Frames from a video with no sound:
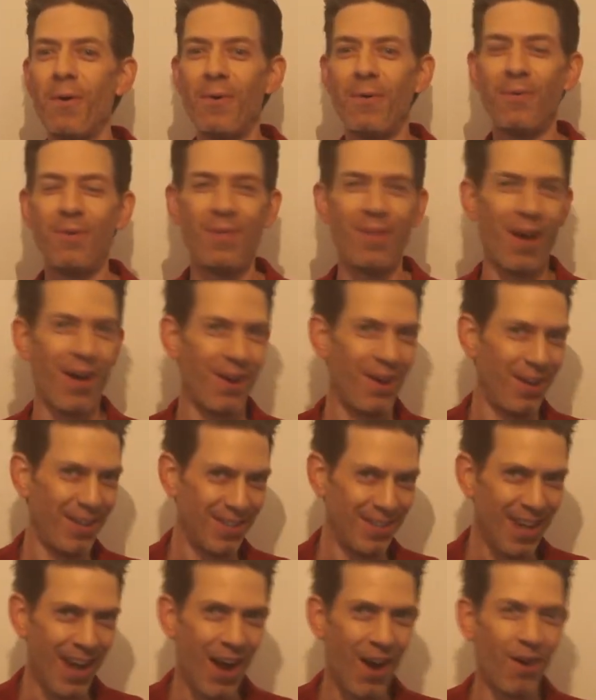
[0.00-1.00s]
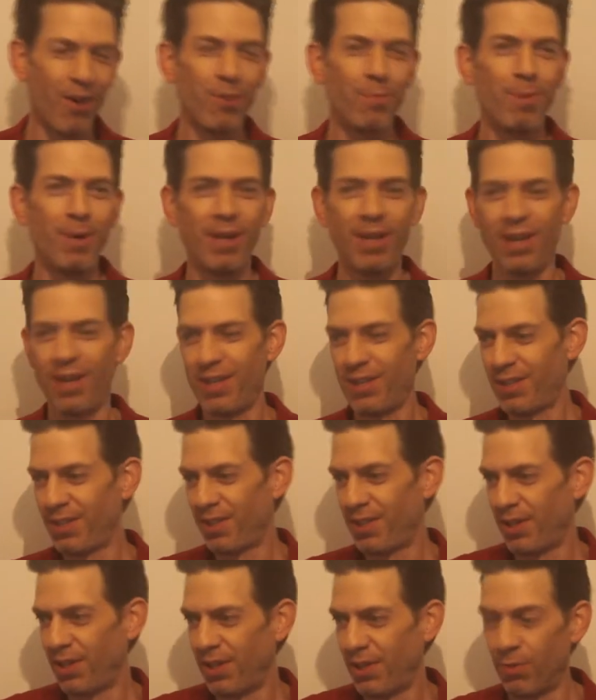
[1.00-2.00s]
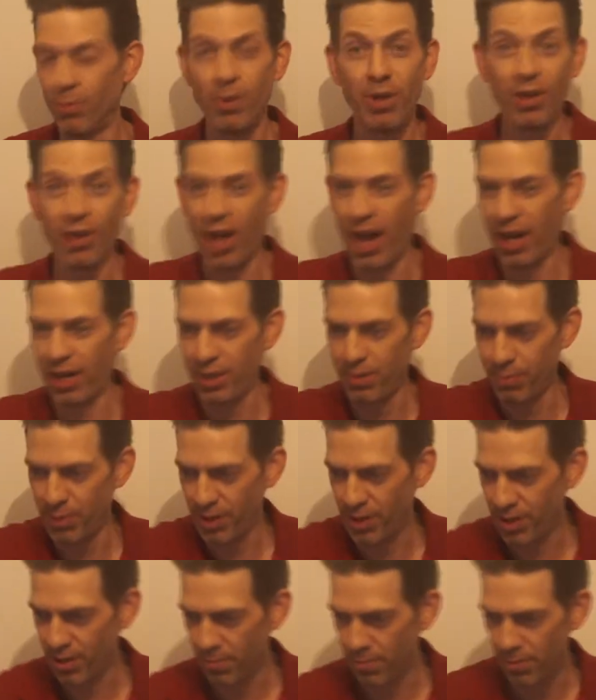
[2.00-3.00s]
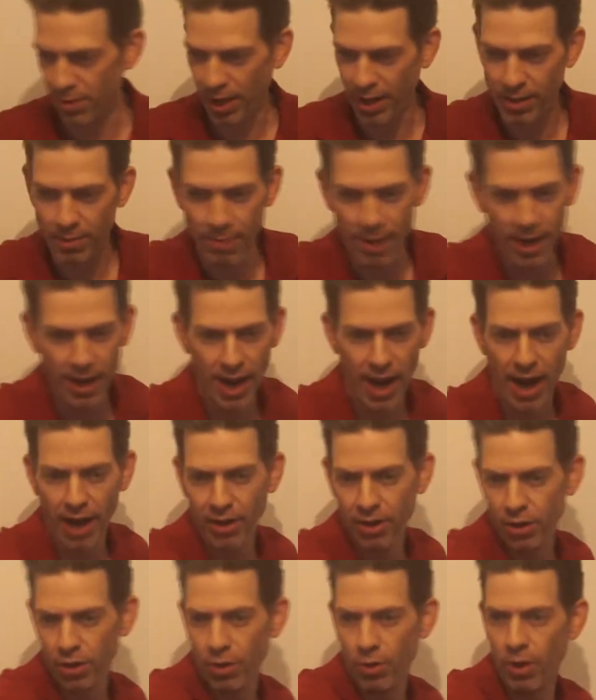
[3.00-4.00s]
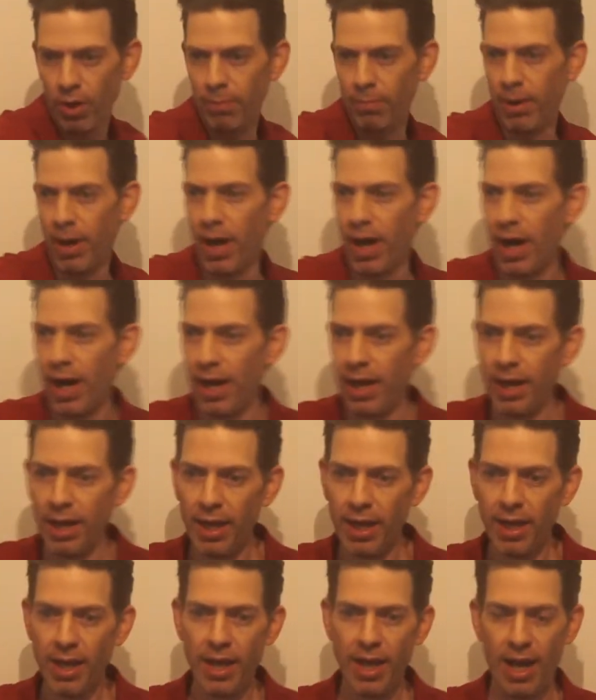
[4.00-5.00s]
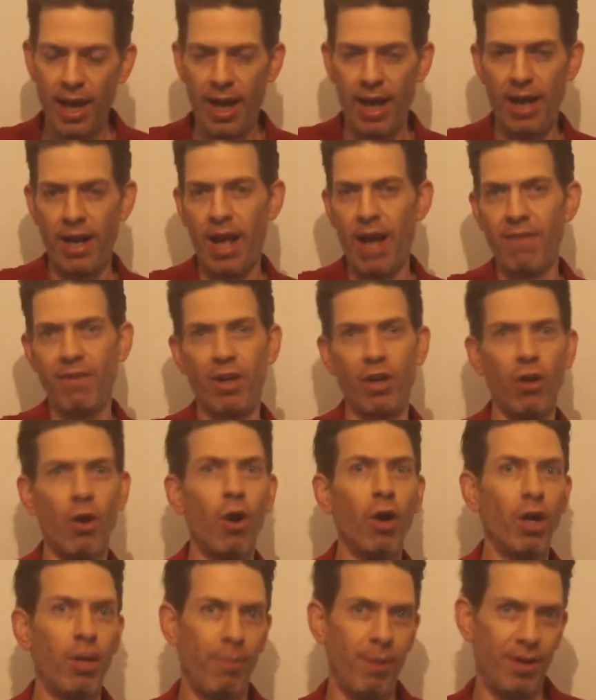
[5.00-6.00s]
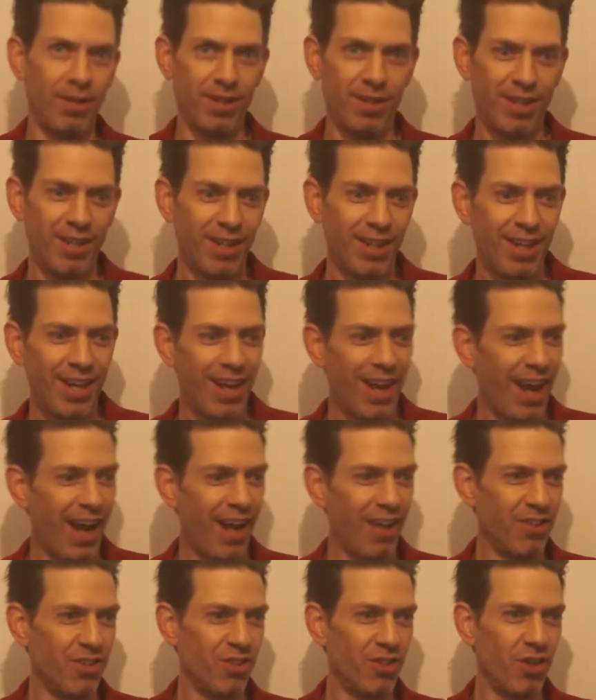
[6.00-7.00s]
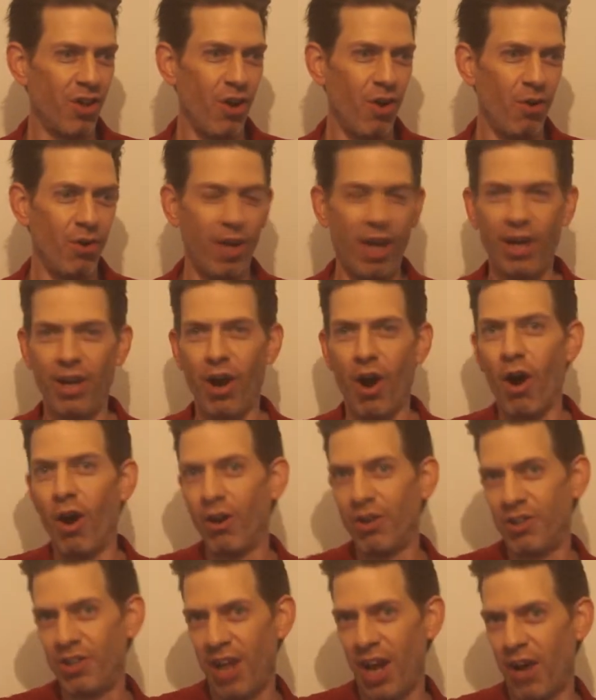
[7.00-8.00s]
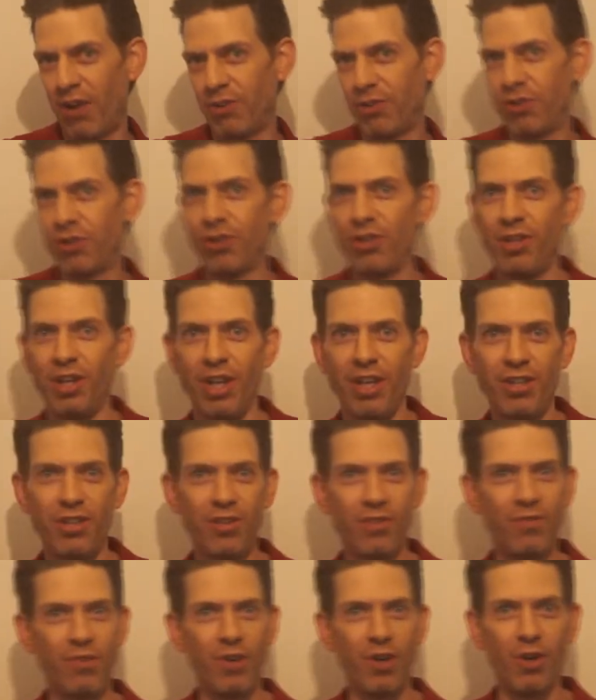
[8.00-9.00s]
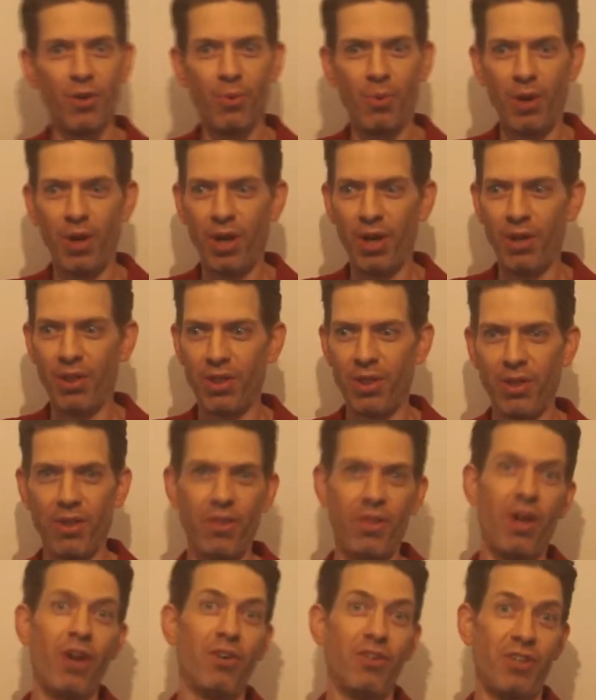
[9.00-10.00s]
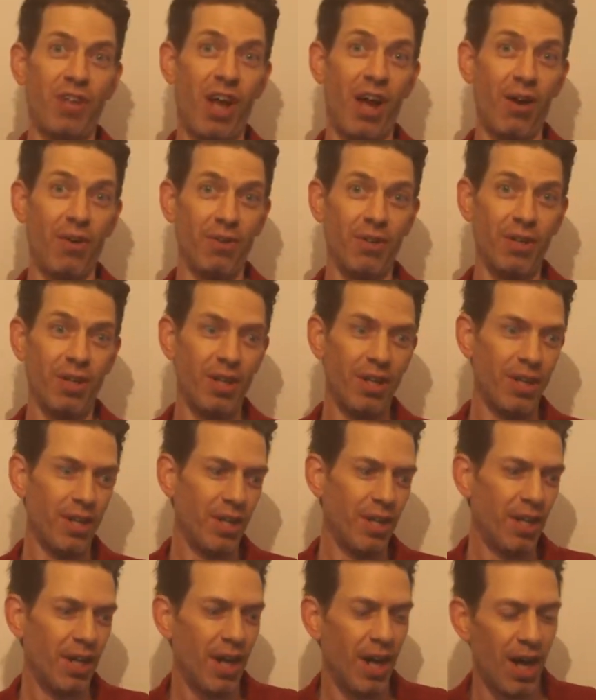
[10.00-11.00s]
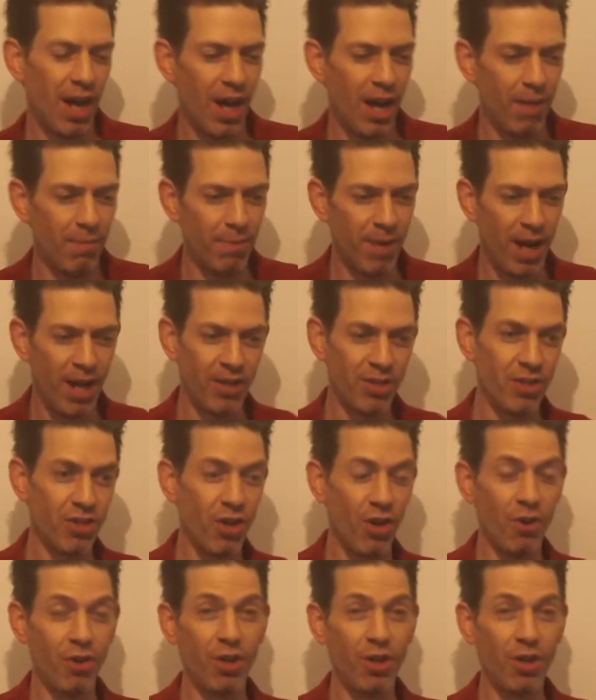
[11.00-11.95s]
without any sound because the real action was the main actor going by and having an argument. And so like our sound couldn't interfere with their sound. And so,